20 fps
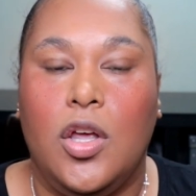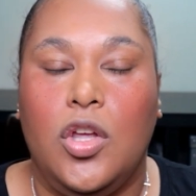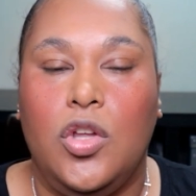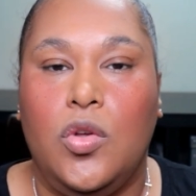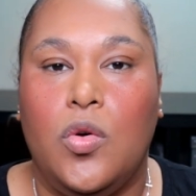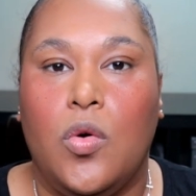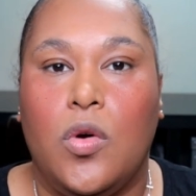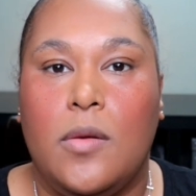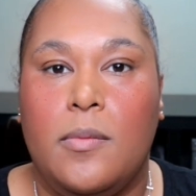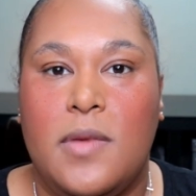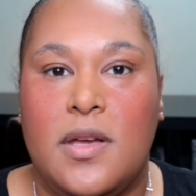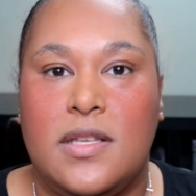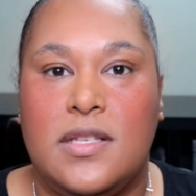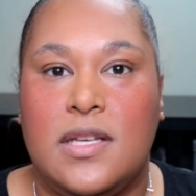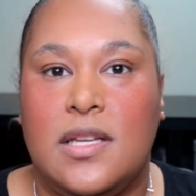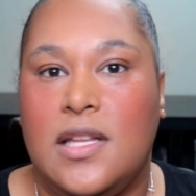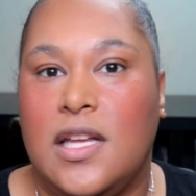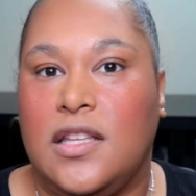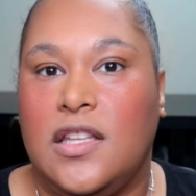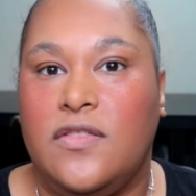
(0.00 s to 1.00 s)
your mixed
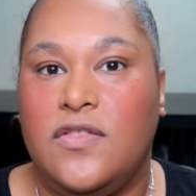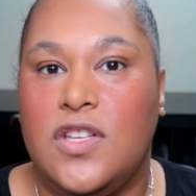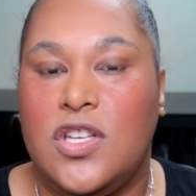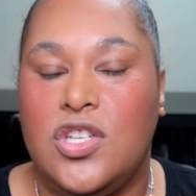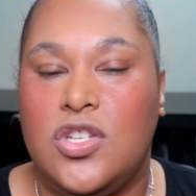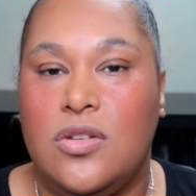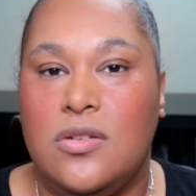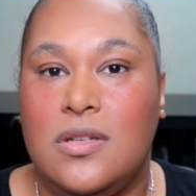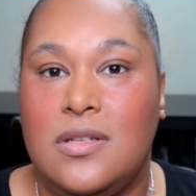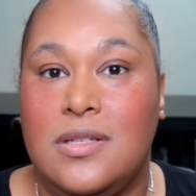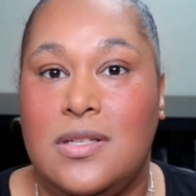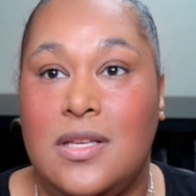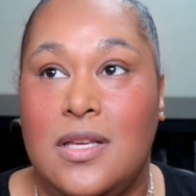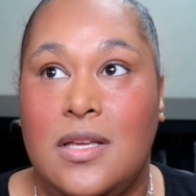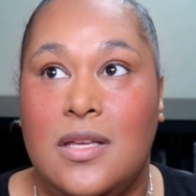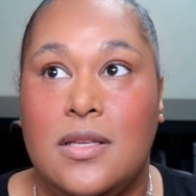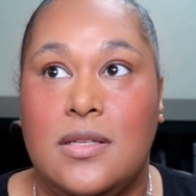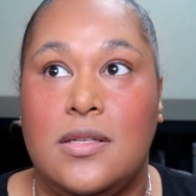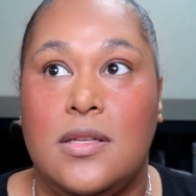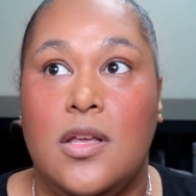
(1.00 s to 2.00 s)
connective tissue
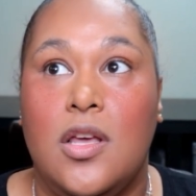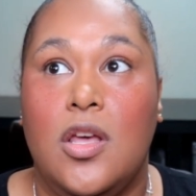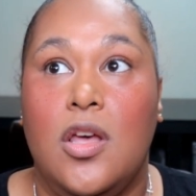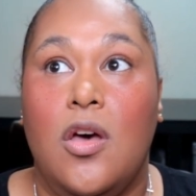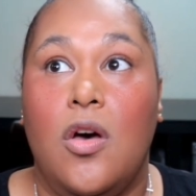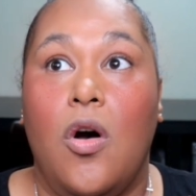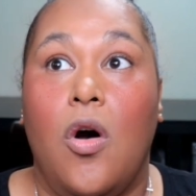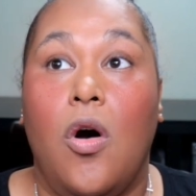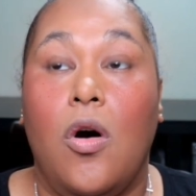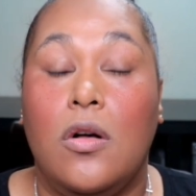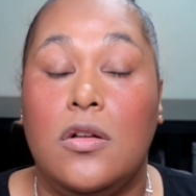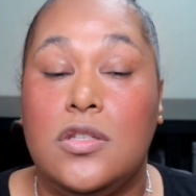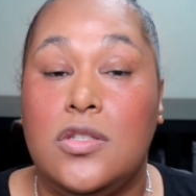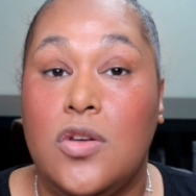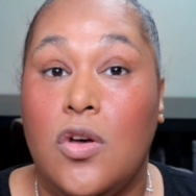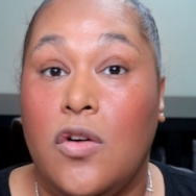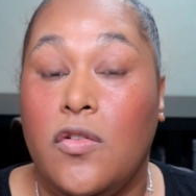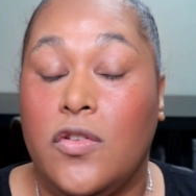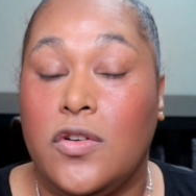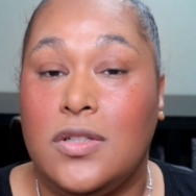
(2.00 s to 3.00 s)
disease.
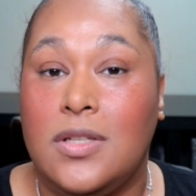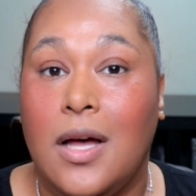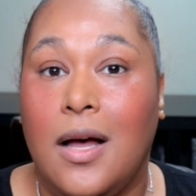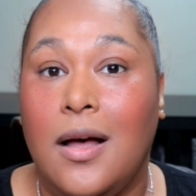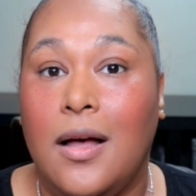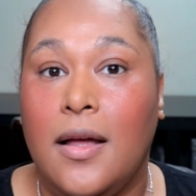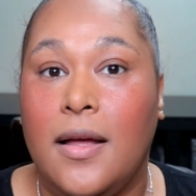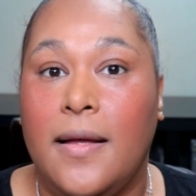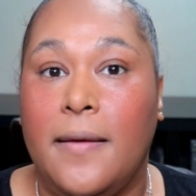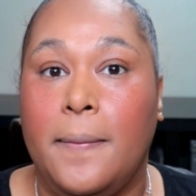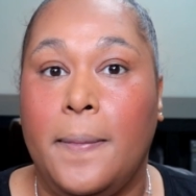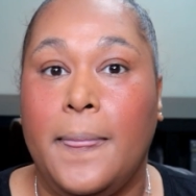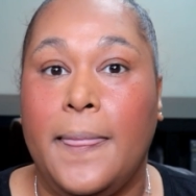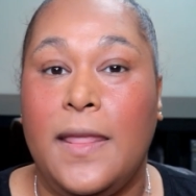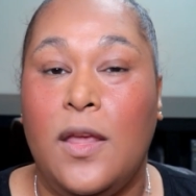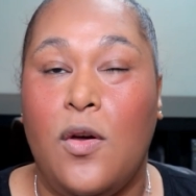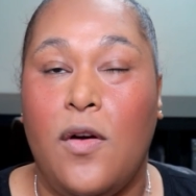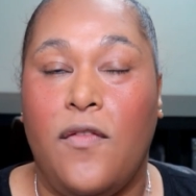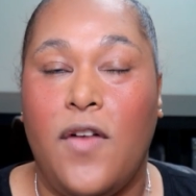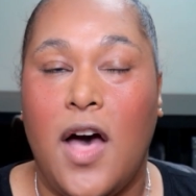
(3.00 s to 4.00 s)
Also, over time,
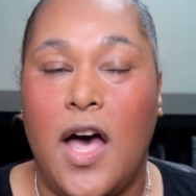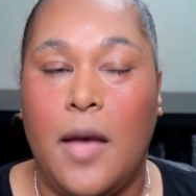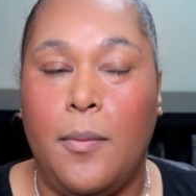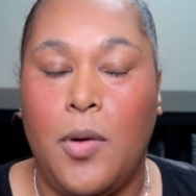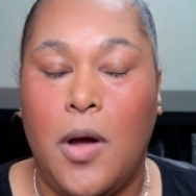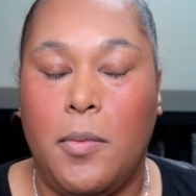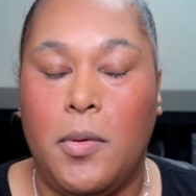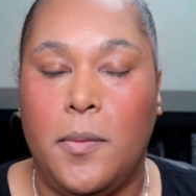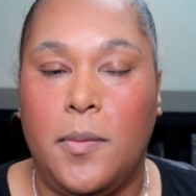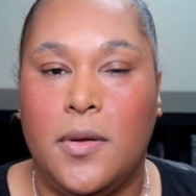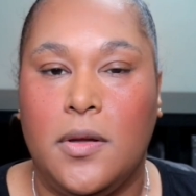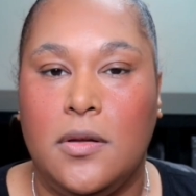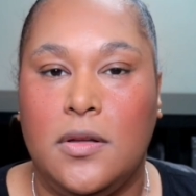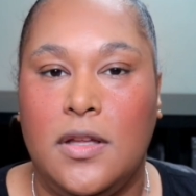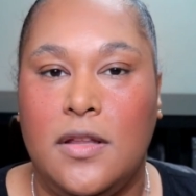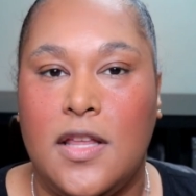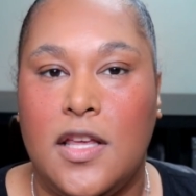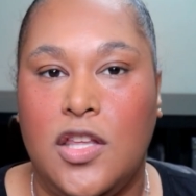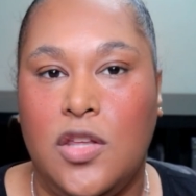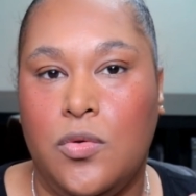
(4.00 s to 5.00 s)
you have a high
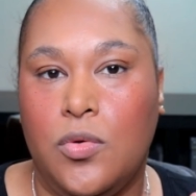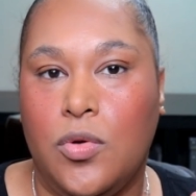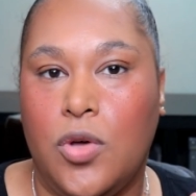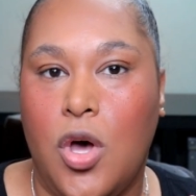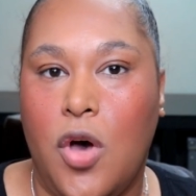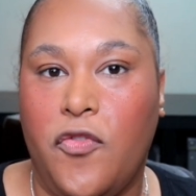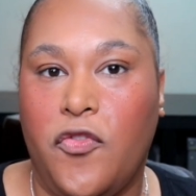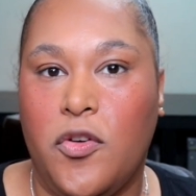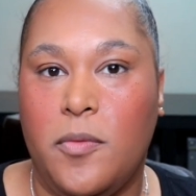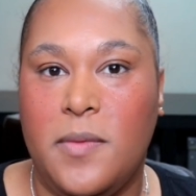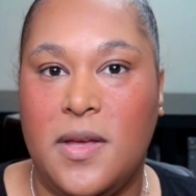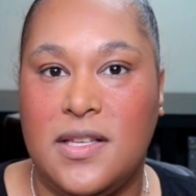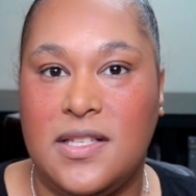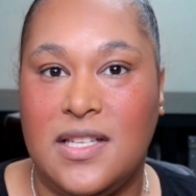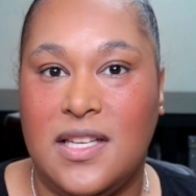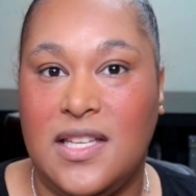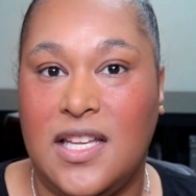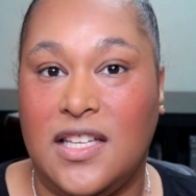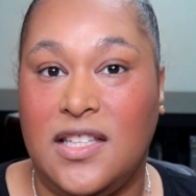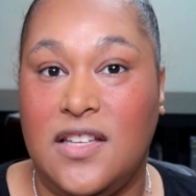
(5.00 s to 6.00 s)
probability that you will go from
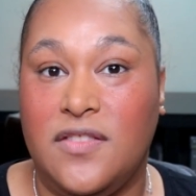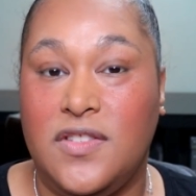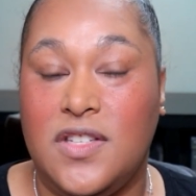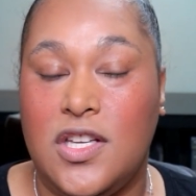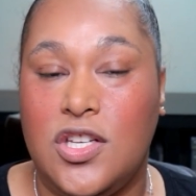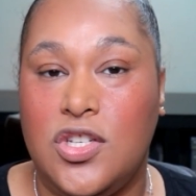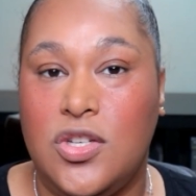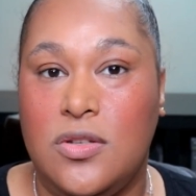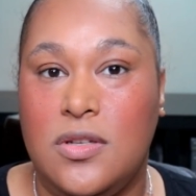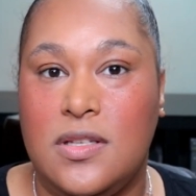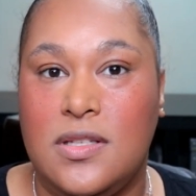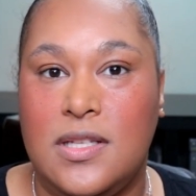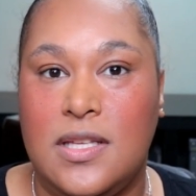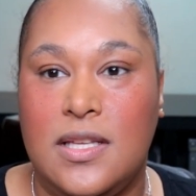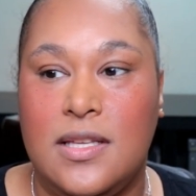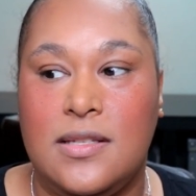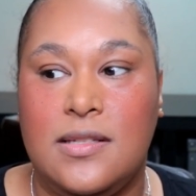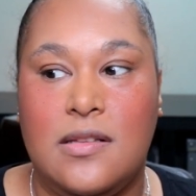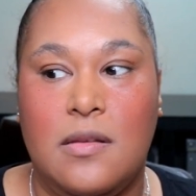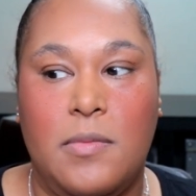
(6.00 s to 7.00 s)
mixed connective tissue
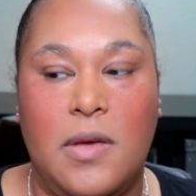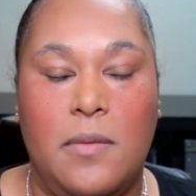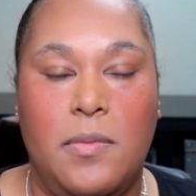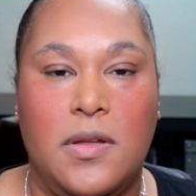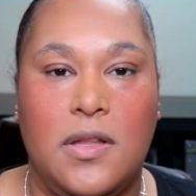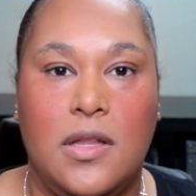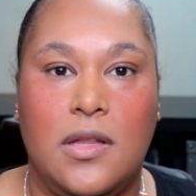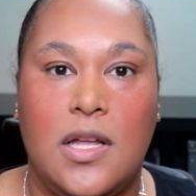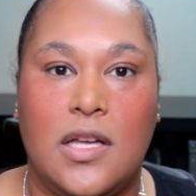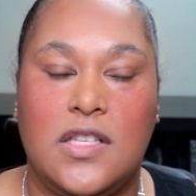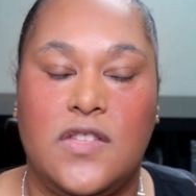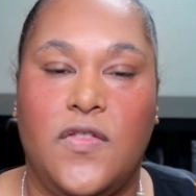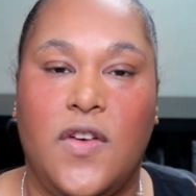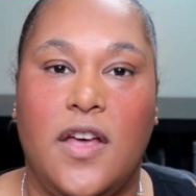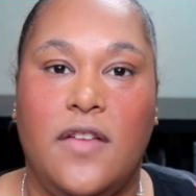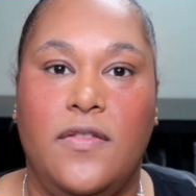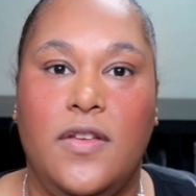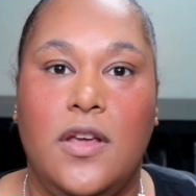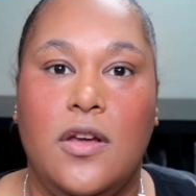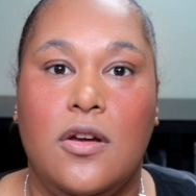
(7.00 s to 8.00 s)
disease to maybe in the next
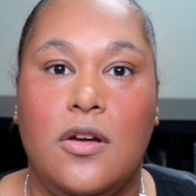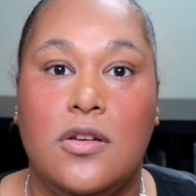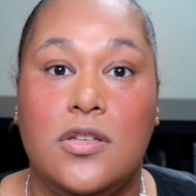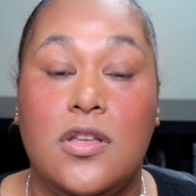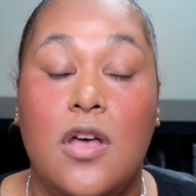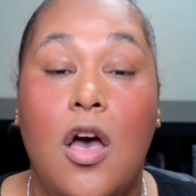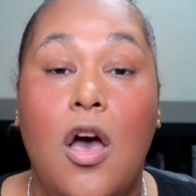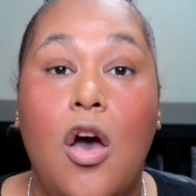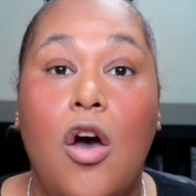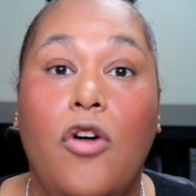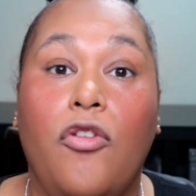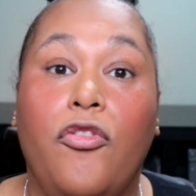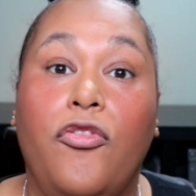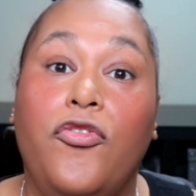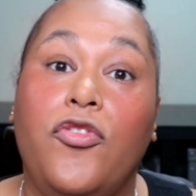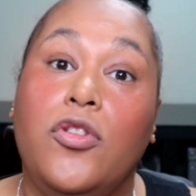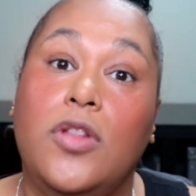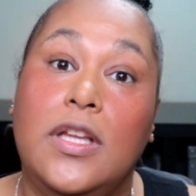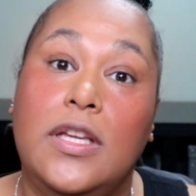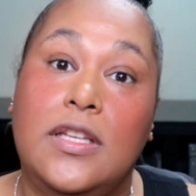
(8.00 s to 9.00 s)
5 years
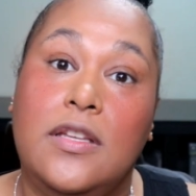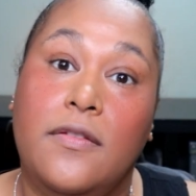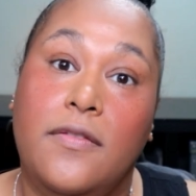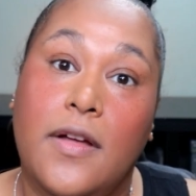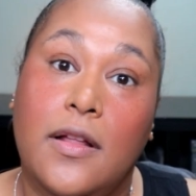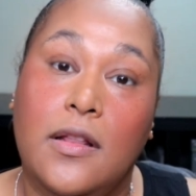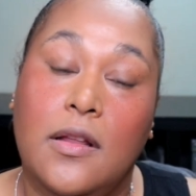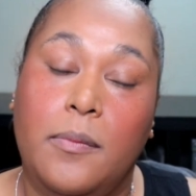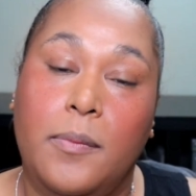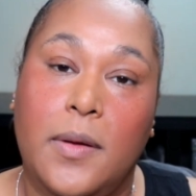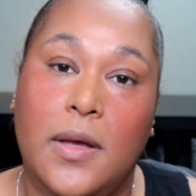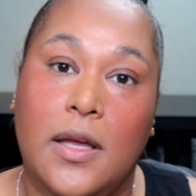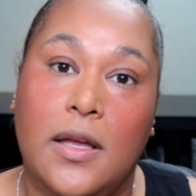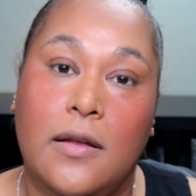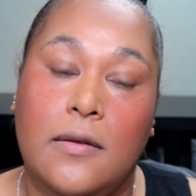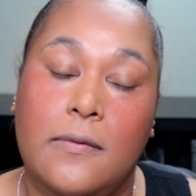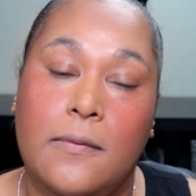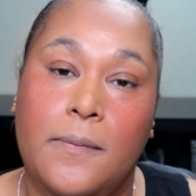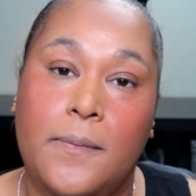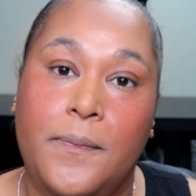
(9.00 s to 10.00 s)
fully
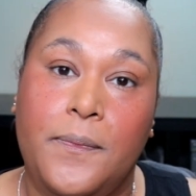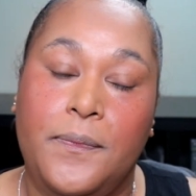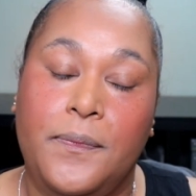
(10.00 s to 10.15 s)
developing